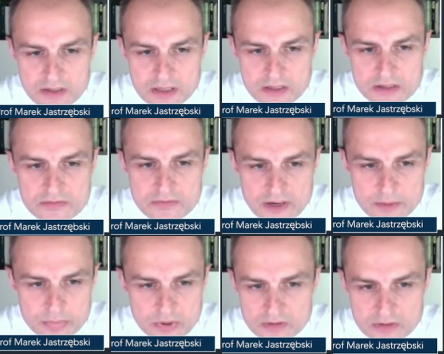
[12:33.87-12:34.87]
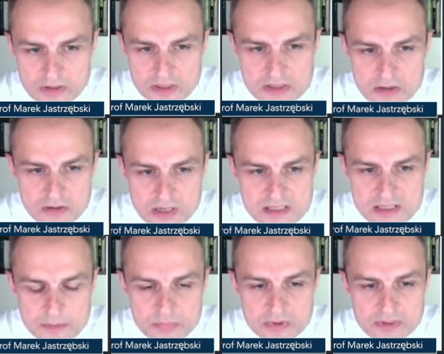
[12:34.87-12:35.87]
It is very important. It's not a
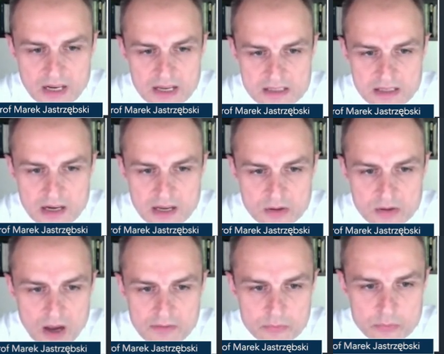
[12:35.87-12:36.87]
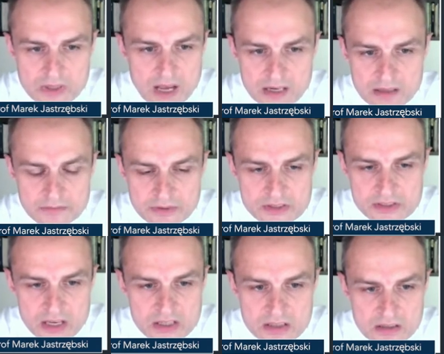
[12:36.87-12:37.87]
simple task like you have with active
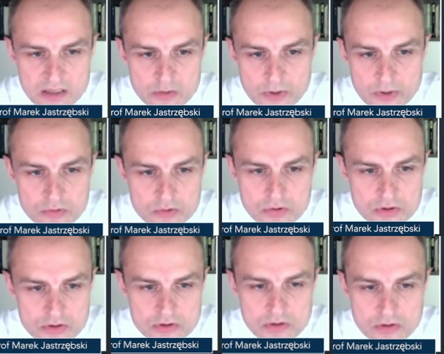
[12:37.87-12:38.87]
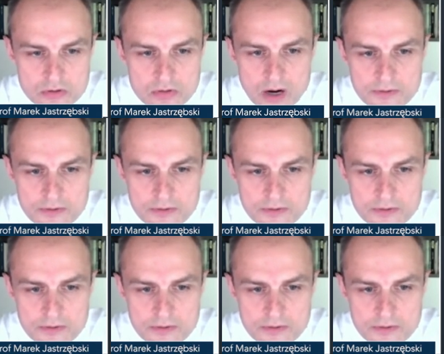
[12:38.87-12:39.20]
fixation lead where you just